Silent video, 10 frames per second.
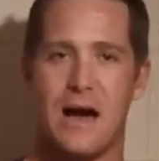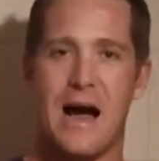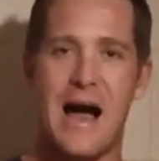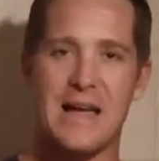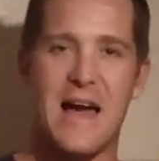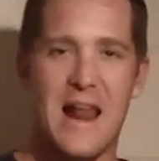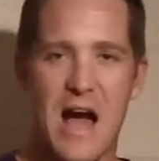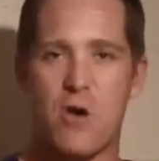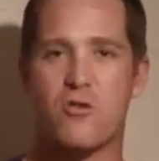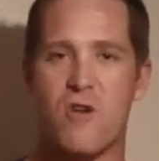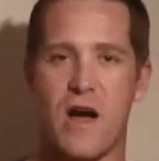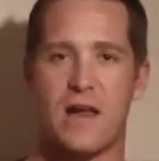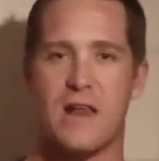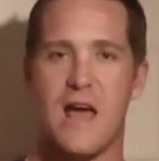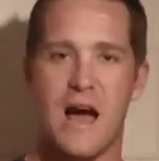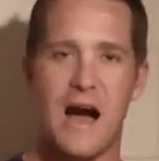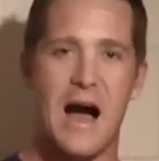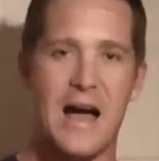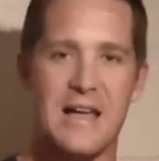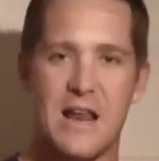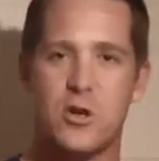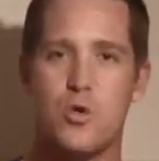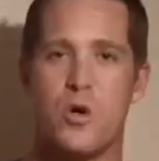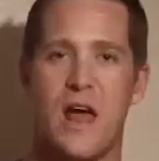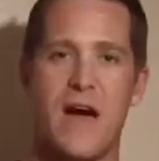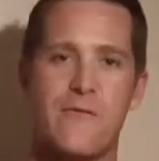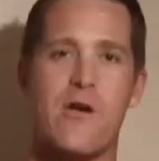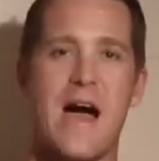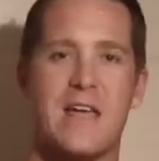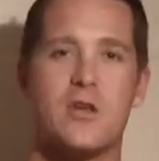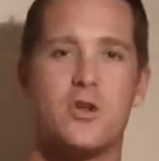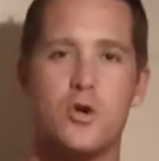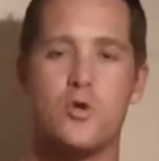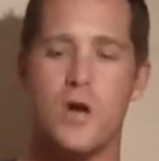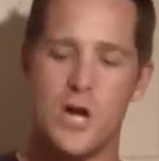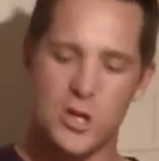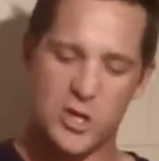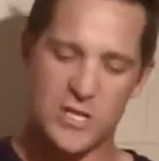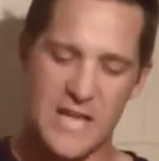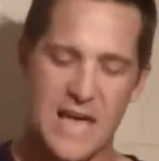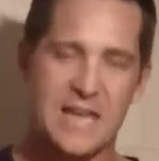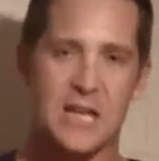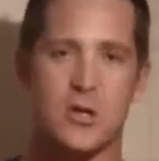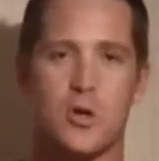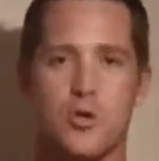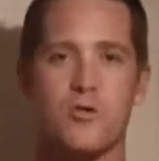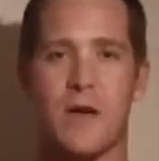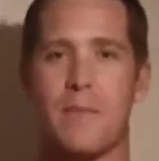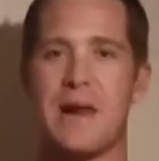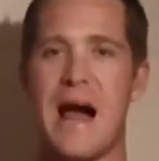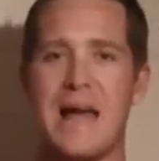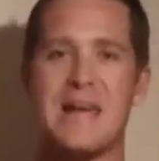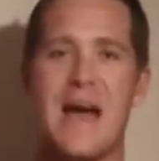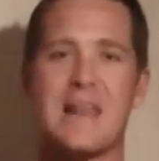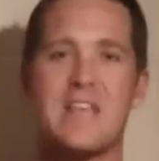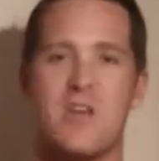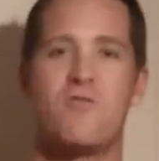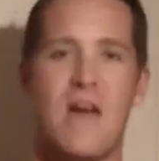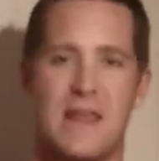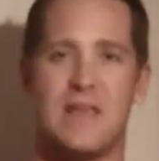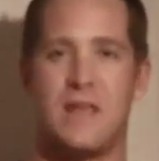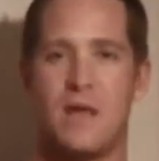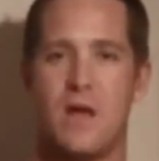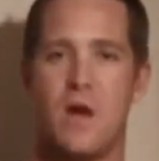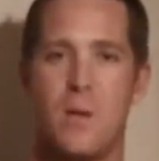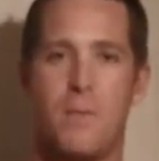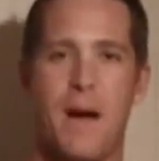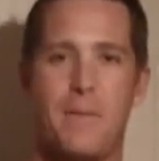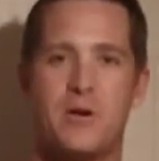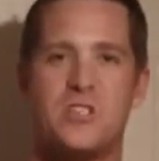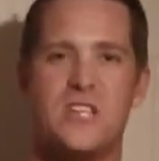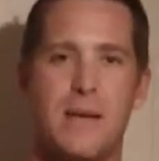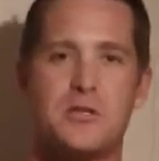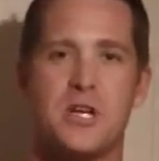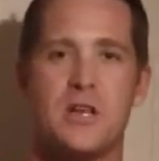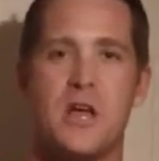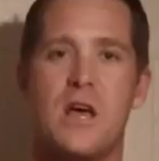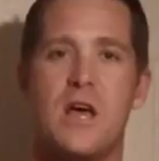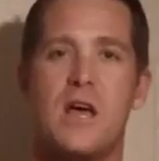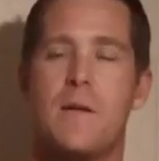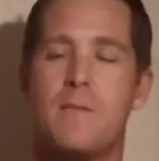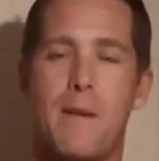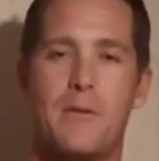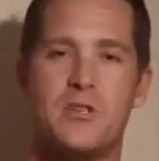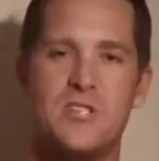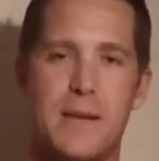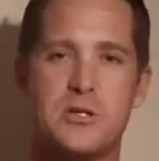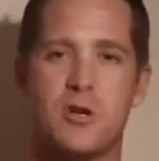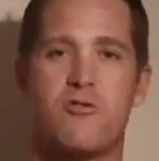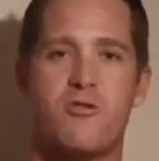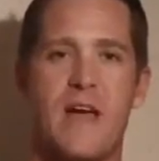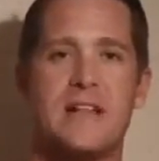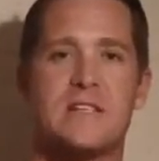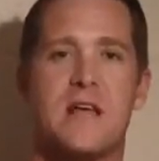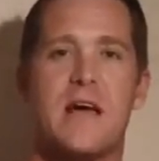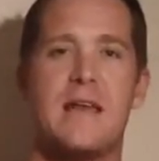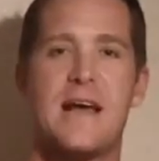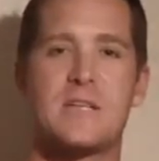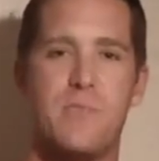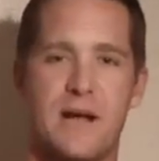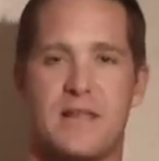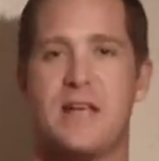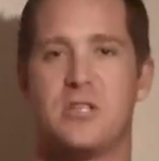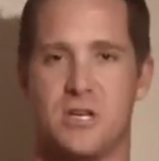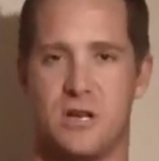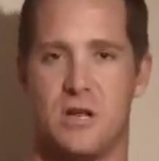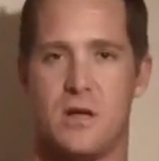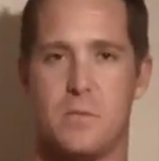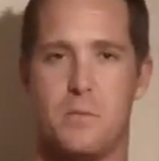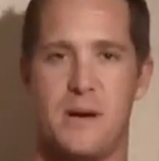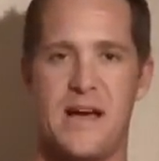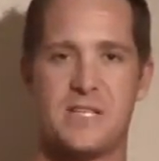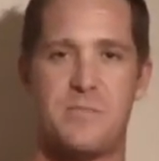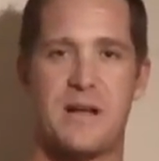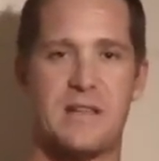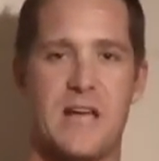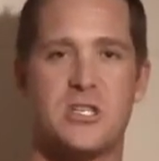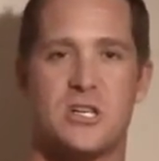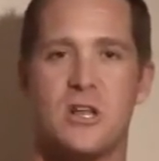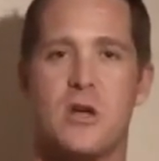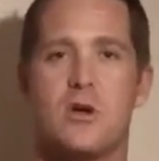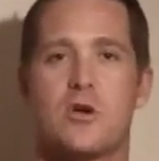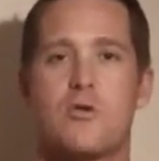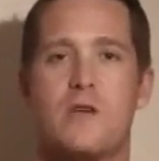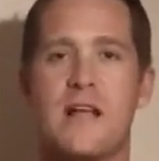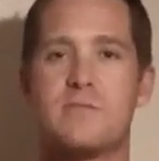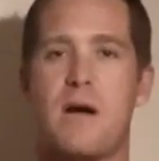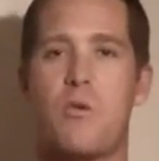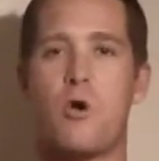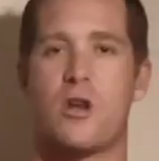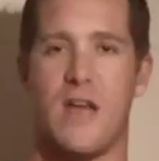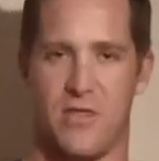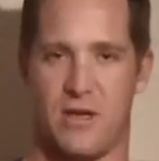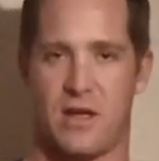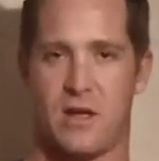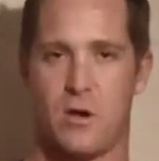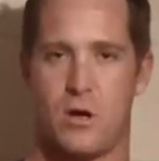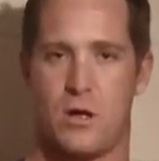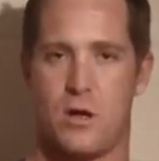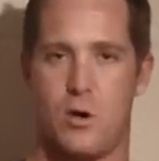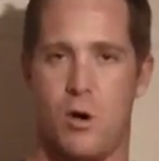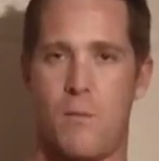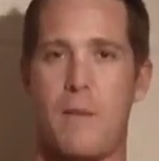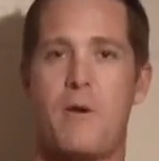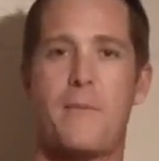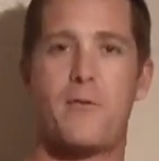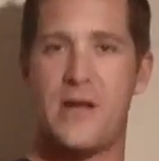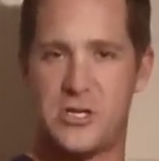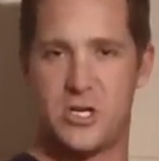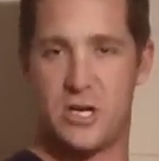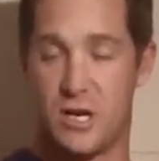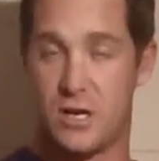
I got to outgrind. I got to do whatever I can do to take it to them, but I got to get ready. My perception creates an expectation. My expectation creates my work ethic or my preparation.